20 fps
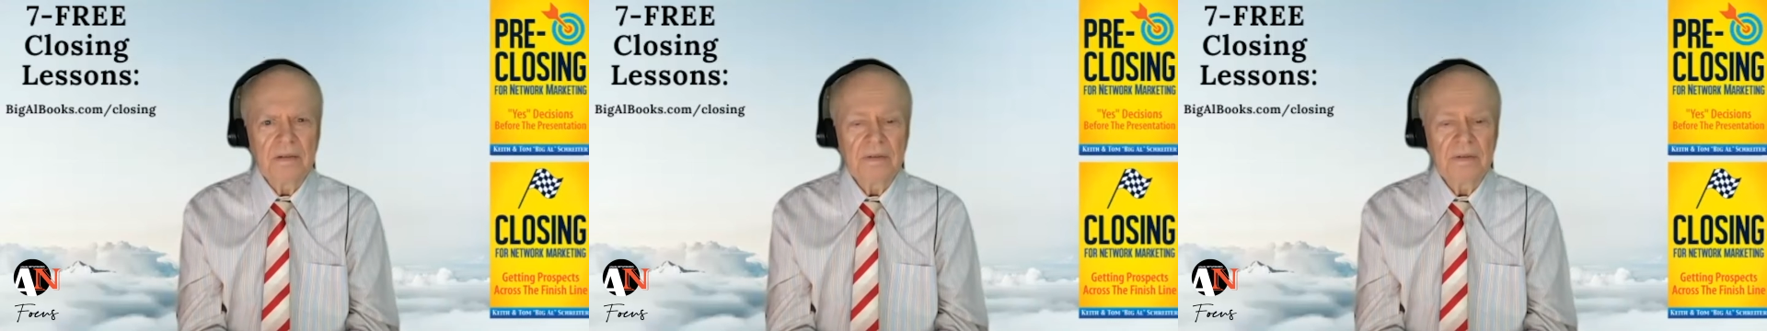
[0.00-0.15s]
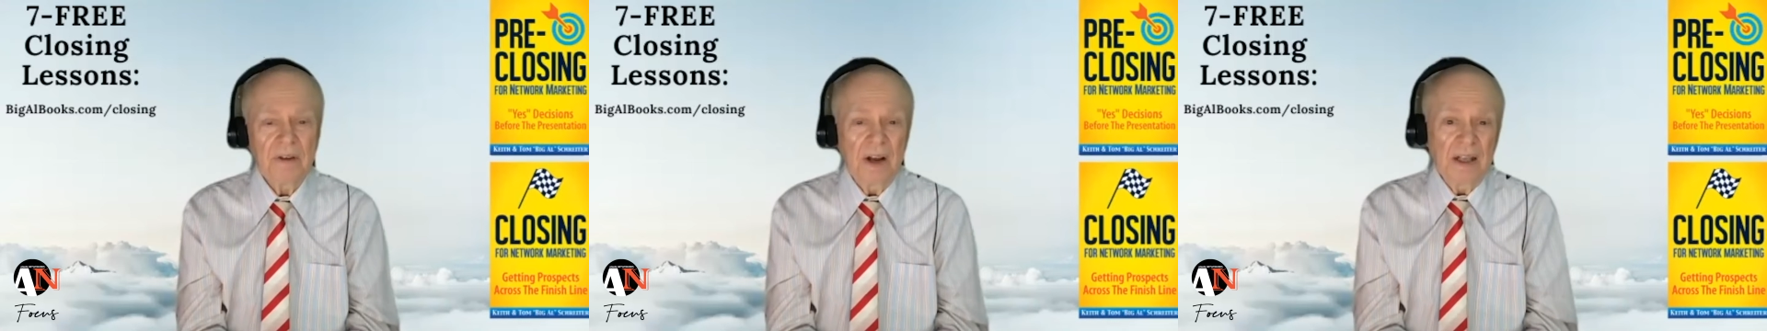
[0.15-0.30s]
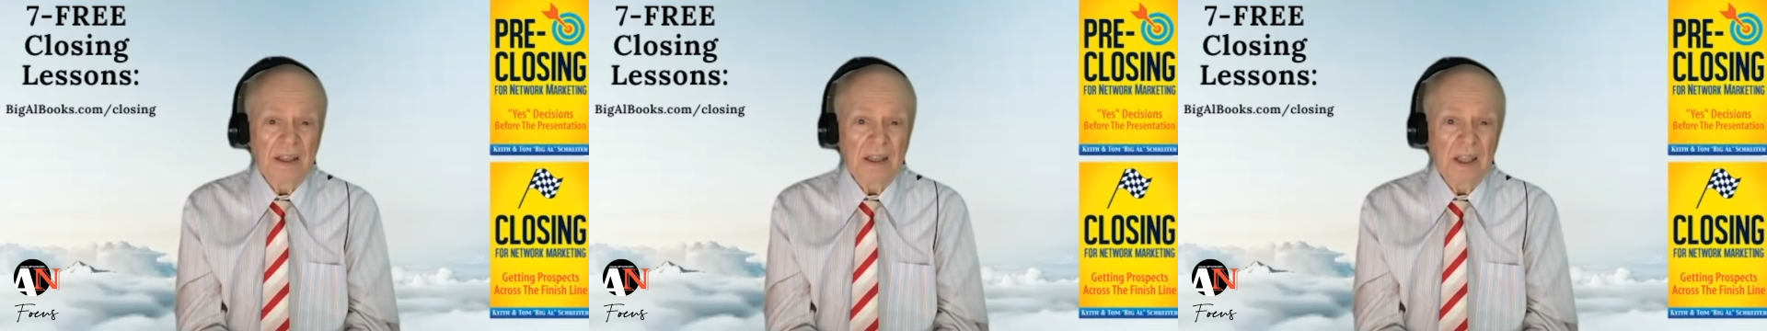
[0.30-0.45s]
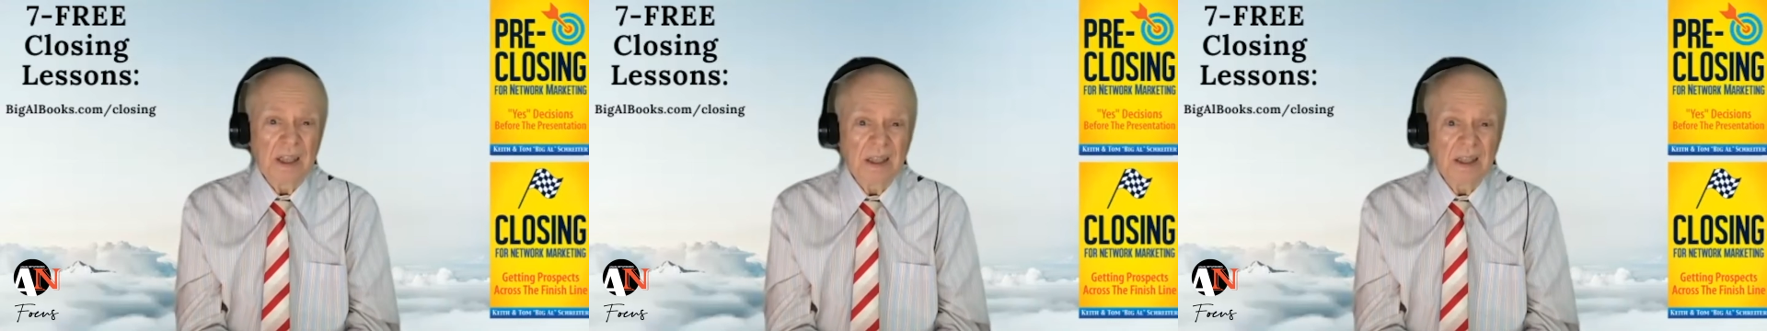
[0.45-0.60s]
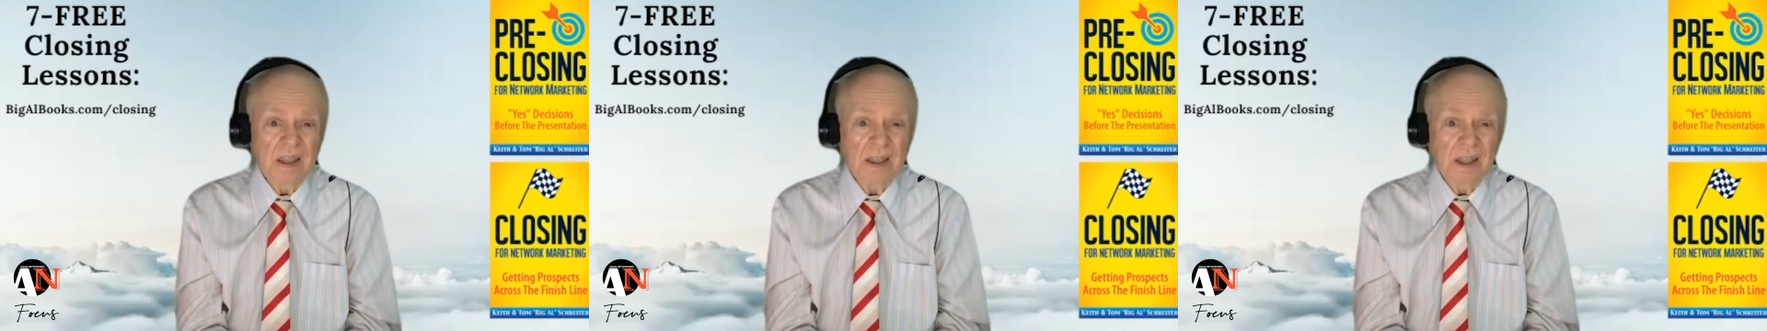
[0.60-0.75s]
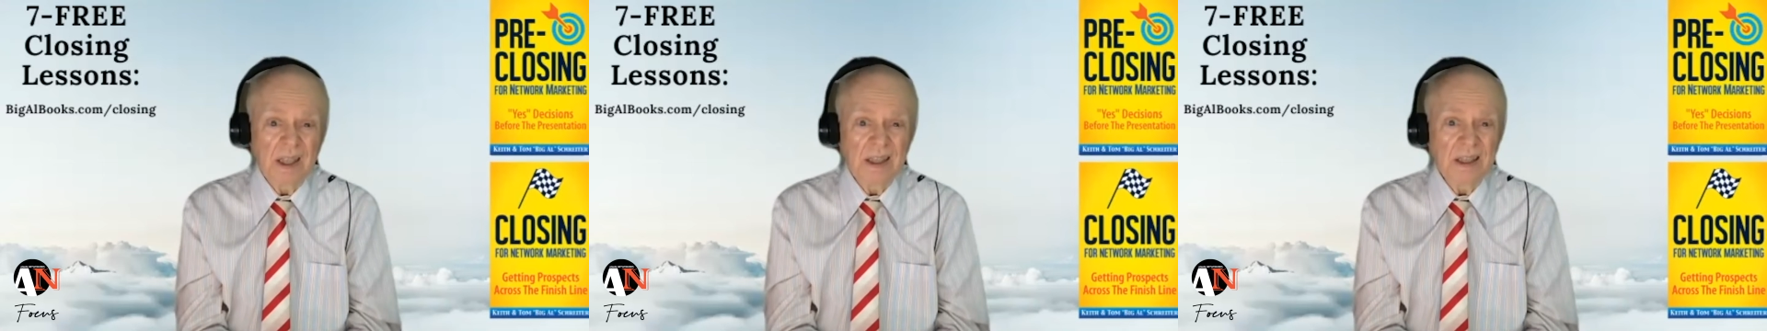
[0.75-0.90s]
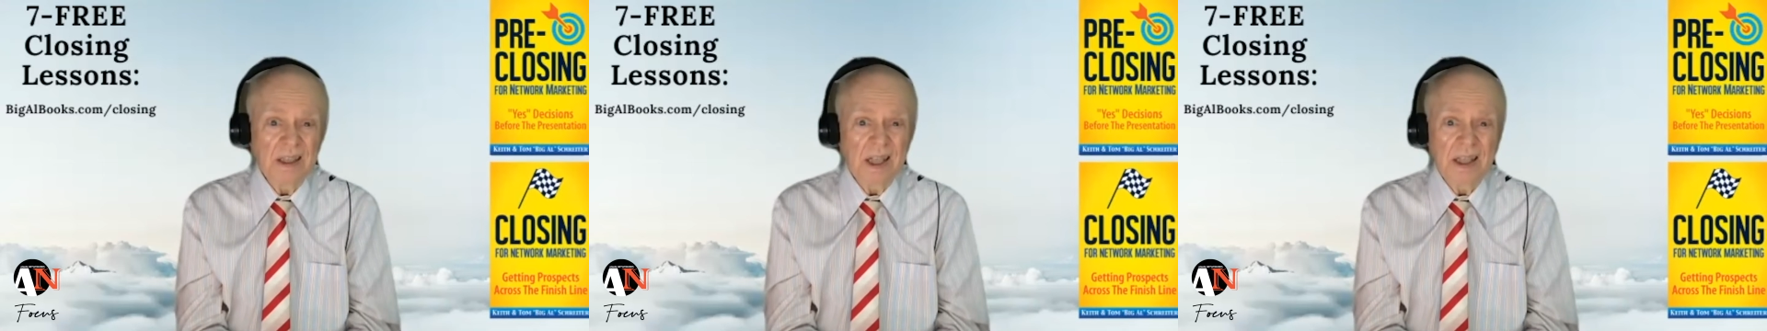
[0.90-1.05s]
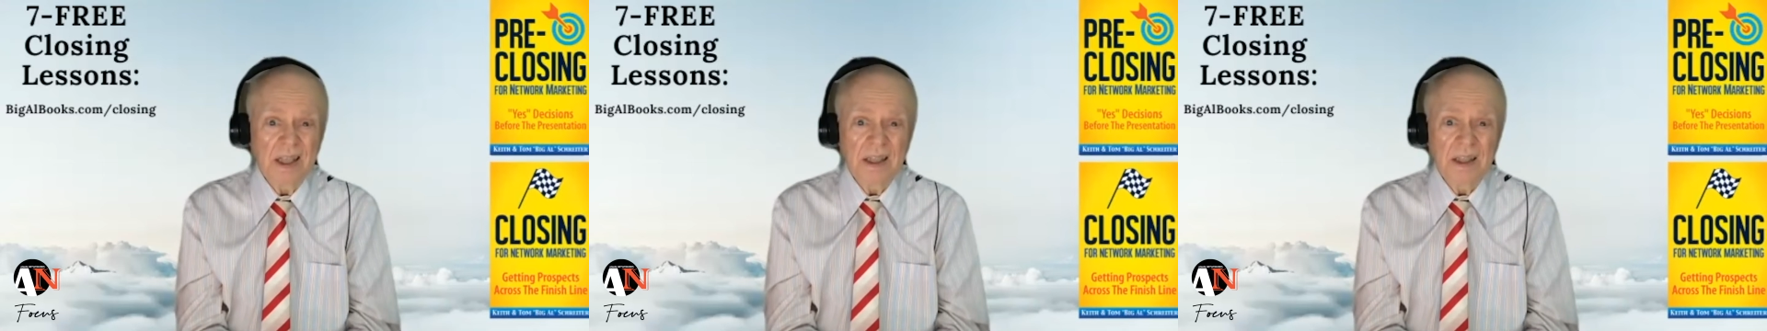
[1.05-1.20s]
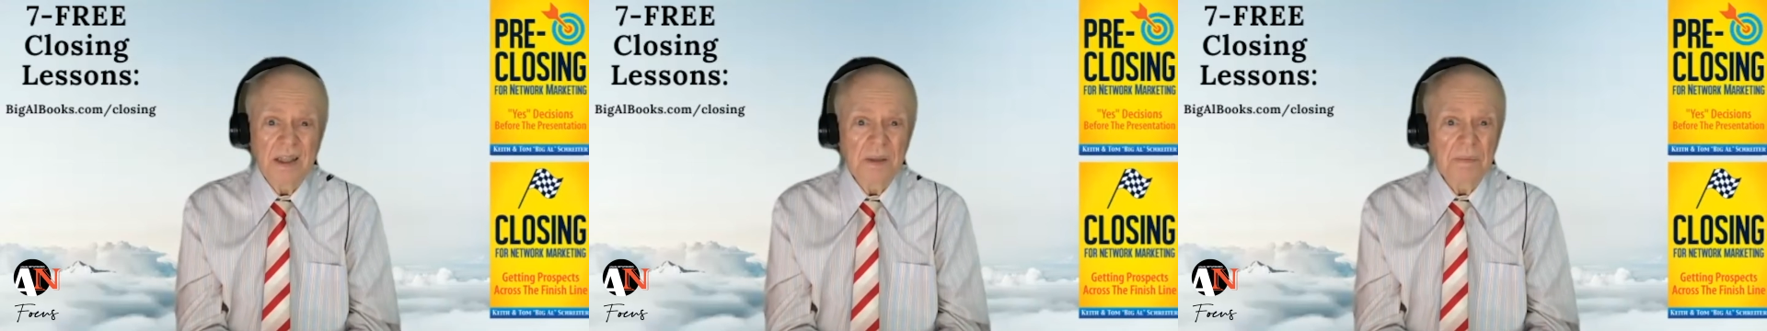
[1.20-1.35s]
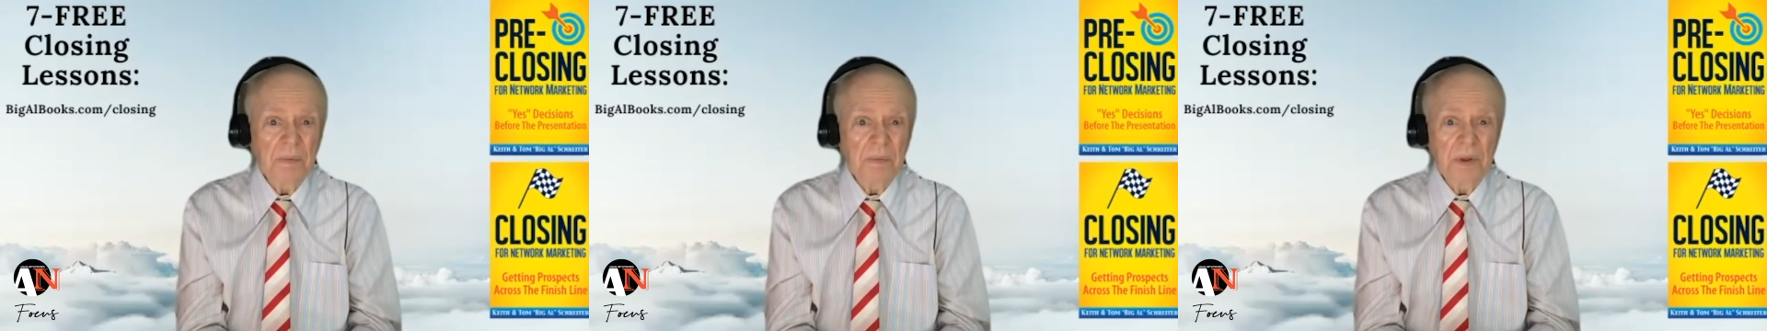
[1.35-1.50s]
5 seconds, 10
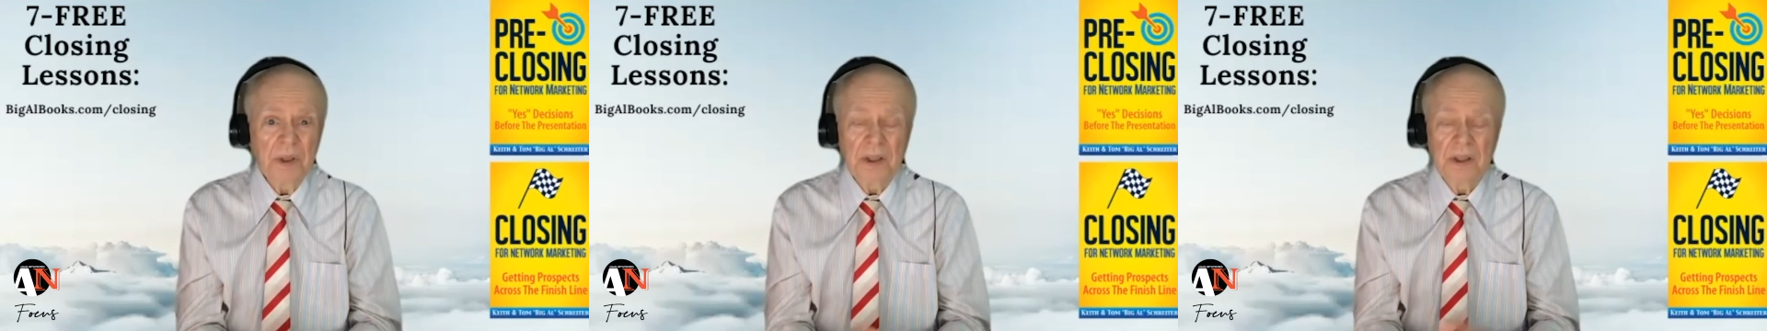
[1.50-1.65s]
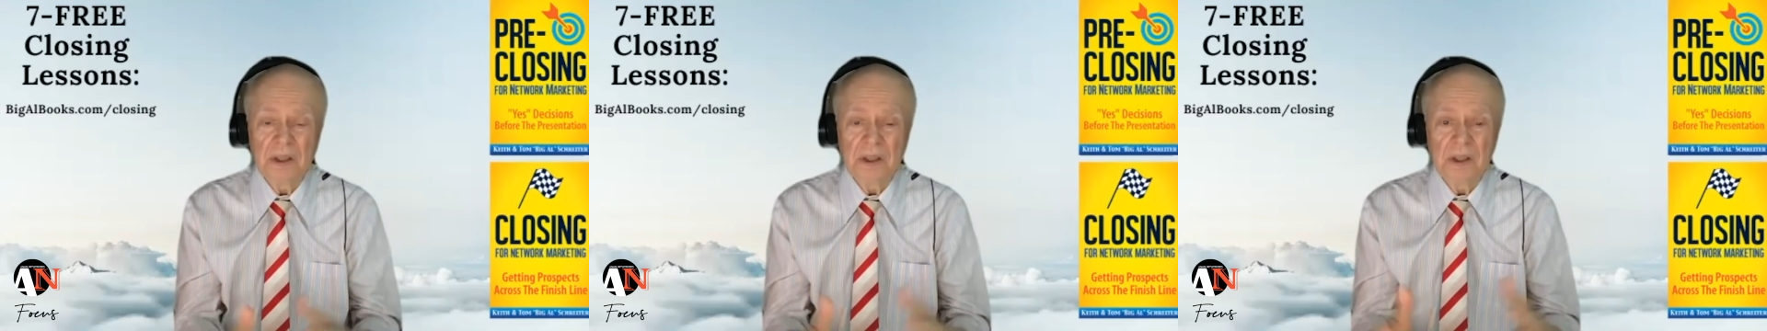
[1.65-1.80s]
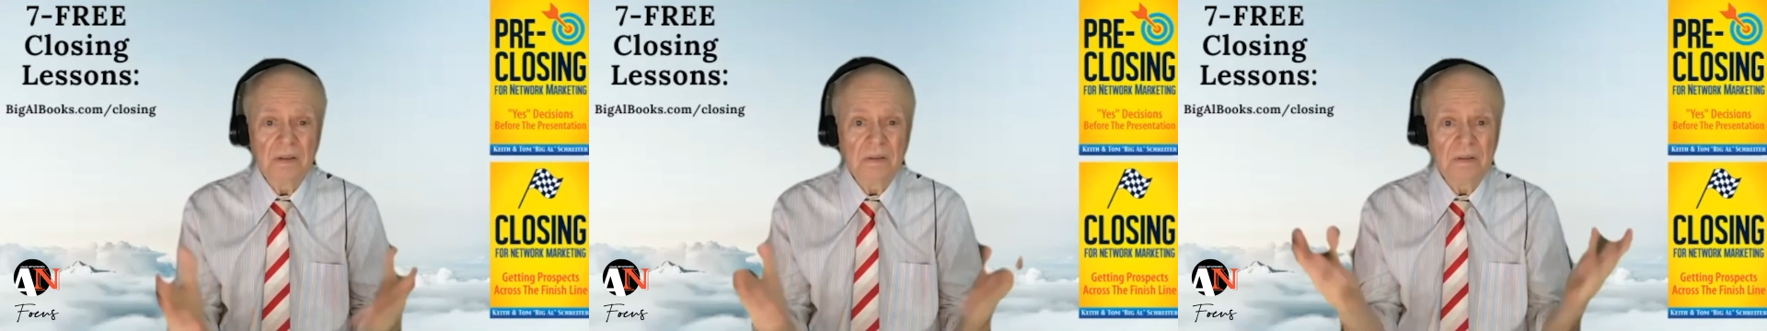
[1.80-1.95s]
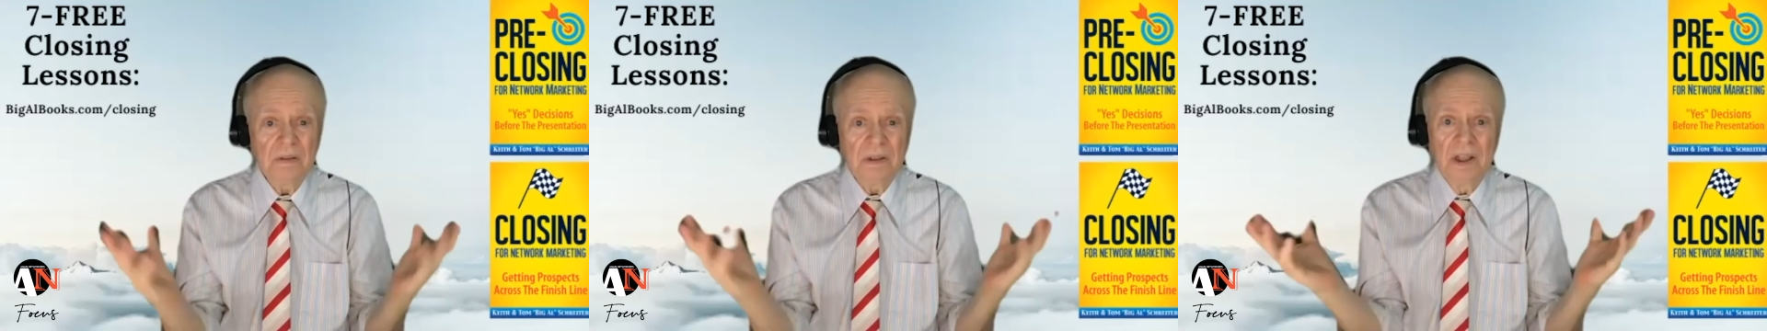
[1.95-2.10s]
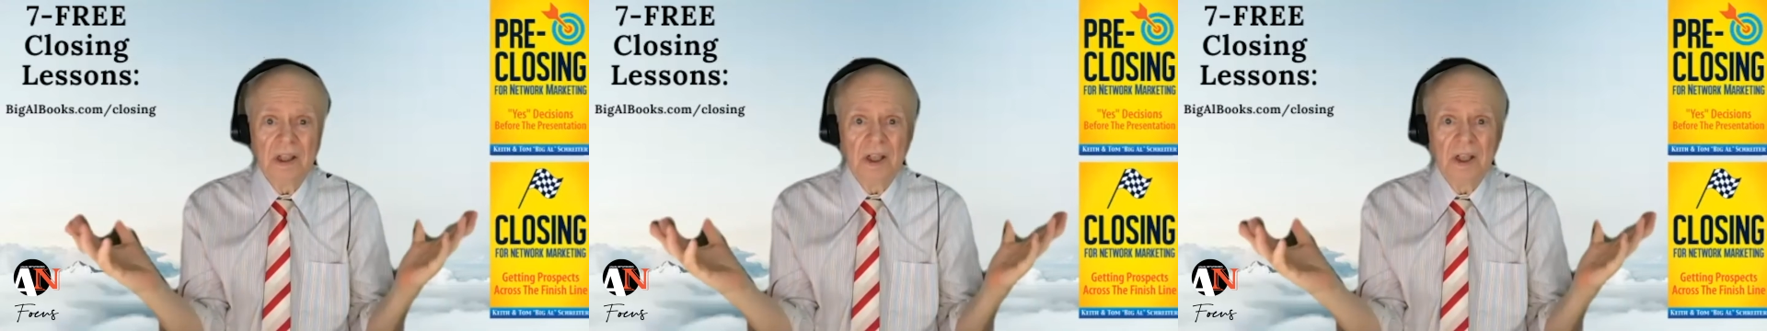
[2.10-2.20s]
seconds, and pretty soon